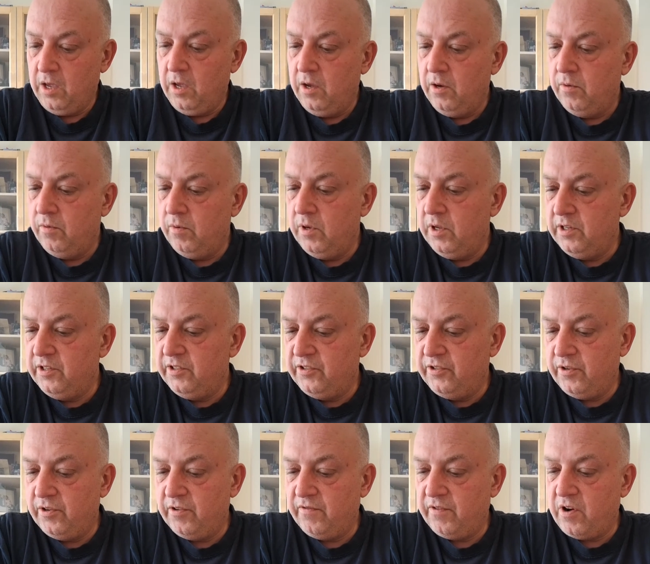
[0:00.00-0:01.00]
what
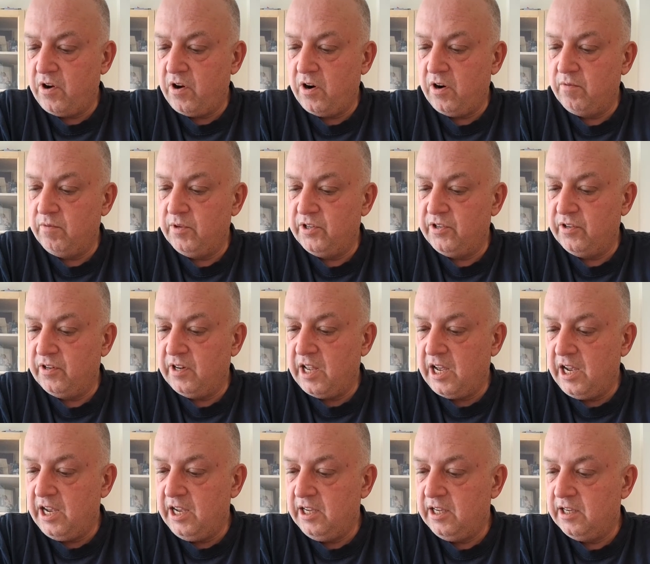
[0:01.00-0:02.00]
sort of car would you
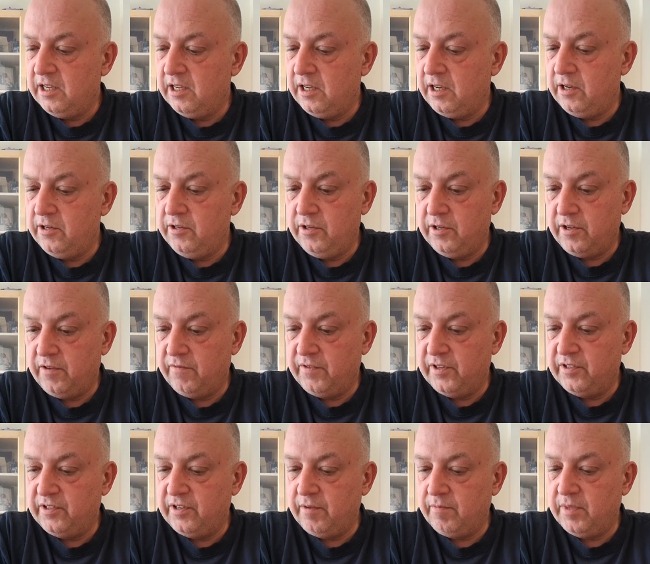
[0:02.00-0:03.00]
like? Are you looking for
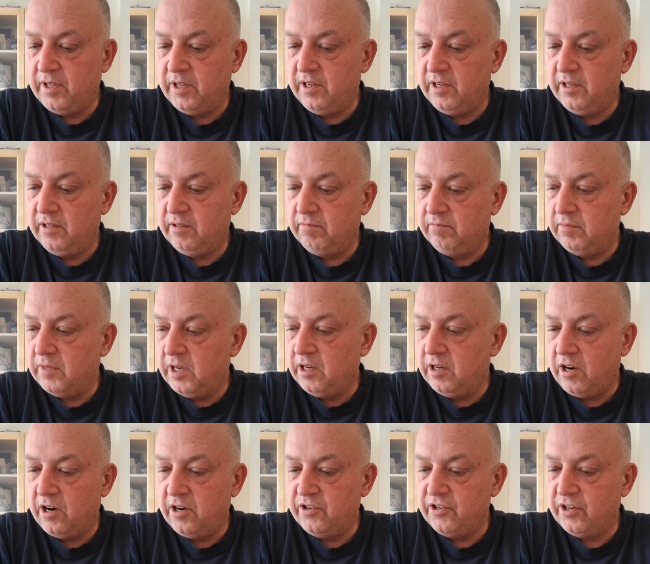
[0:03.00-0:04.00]
something, a
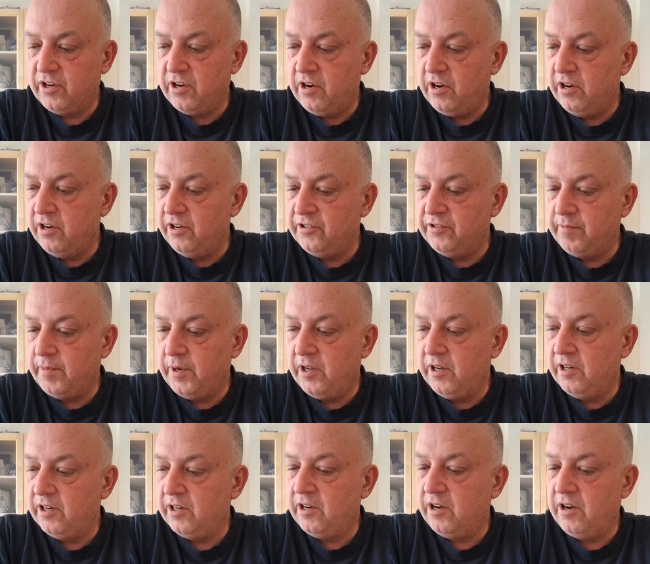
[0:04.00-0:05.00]
larger car, a
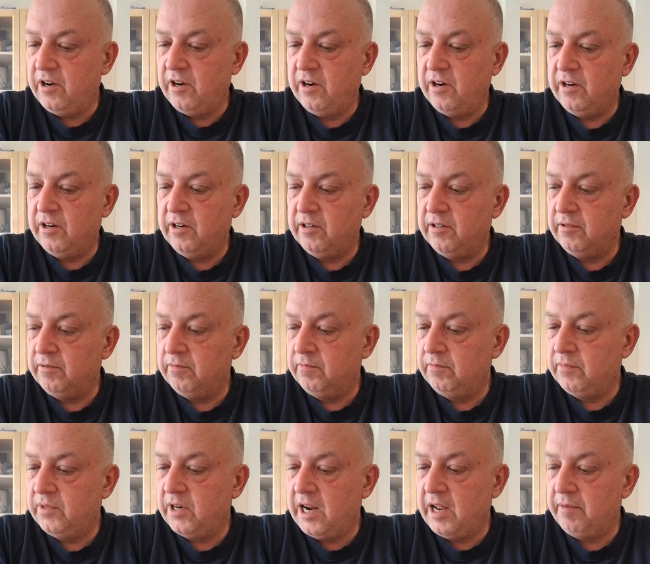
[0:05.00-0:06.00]
smaller car,
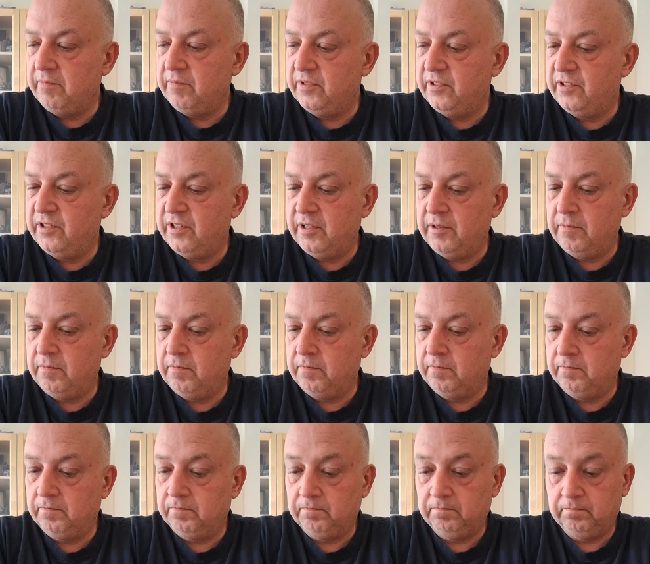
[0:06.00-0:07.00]
perhaps a
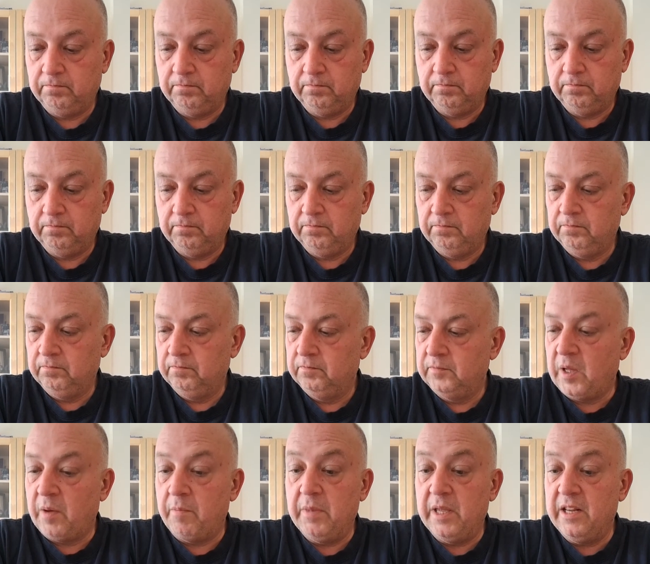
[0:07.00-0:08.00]

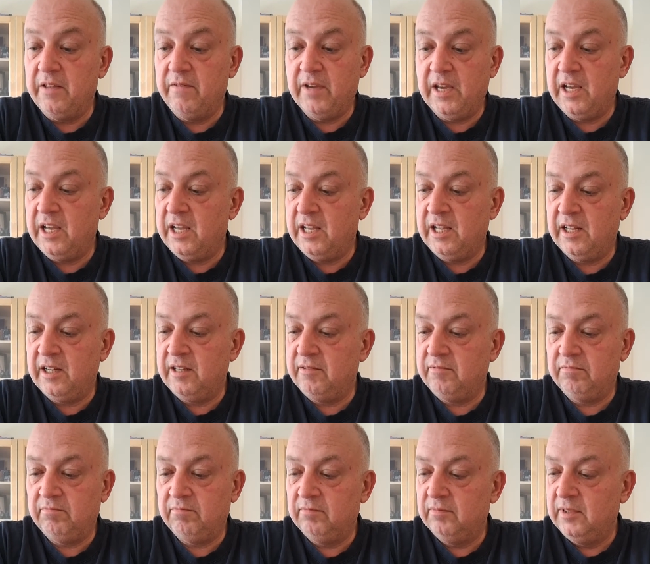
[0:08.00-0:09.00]

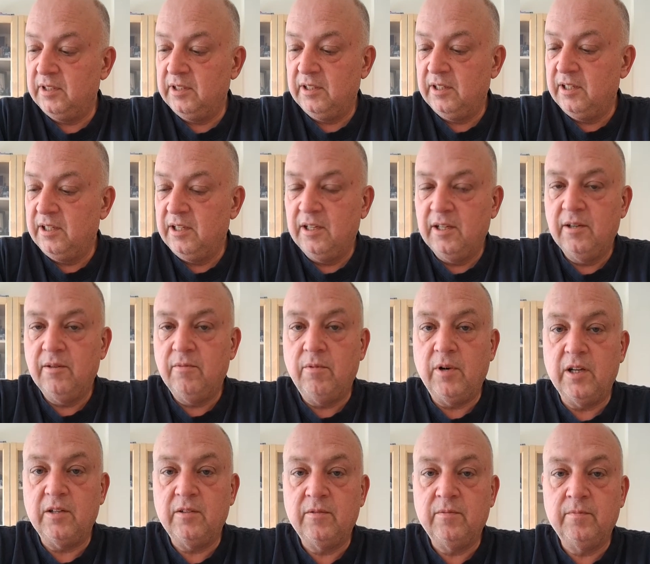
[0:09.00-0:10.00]
minivan?
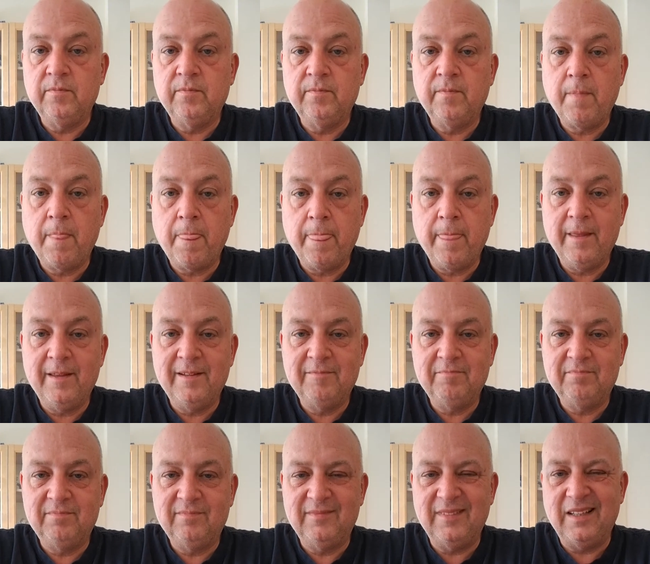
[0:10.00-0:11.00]
What?
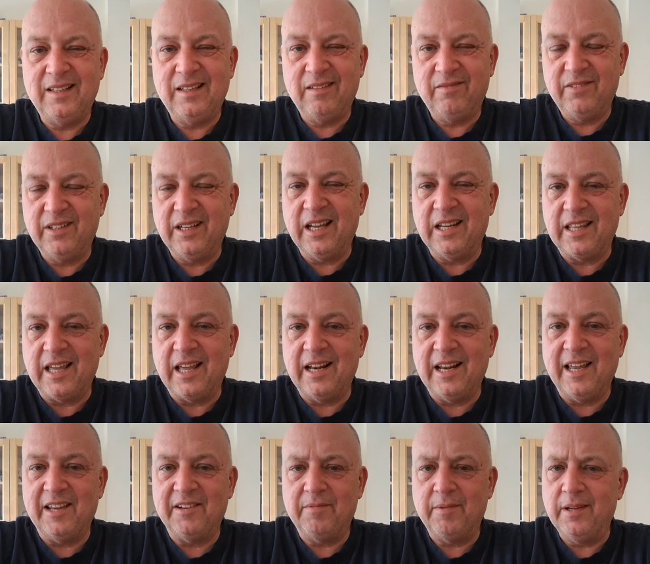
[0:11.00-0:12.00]
Nah, forget that
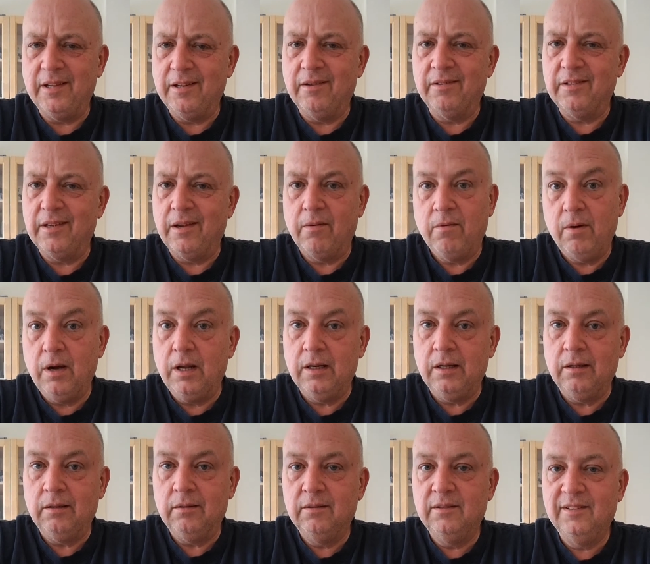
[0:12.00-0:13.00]
last bit. You don't say what,
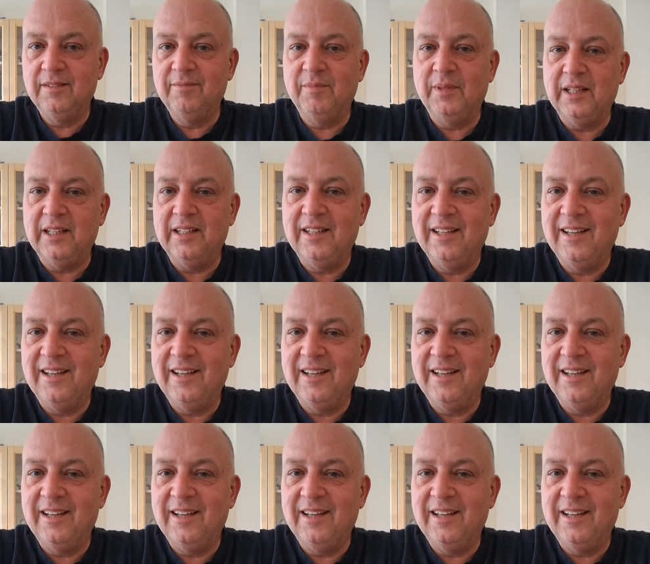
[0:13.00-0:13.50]
but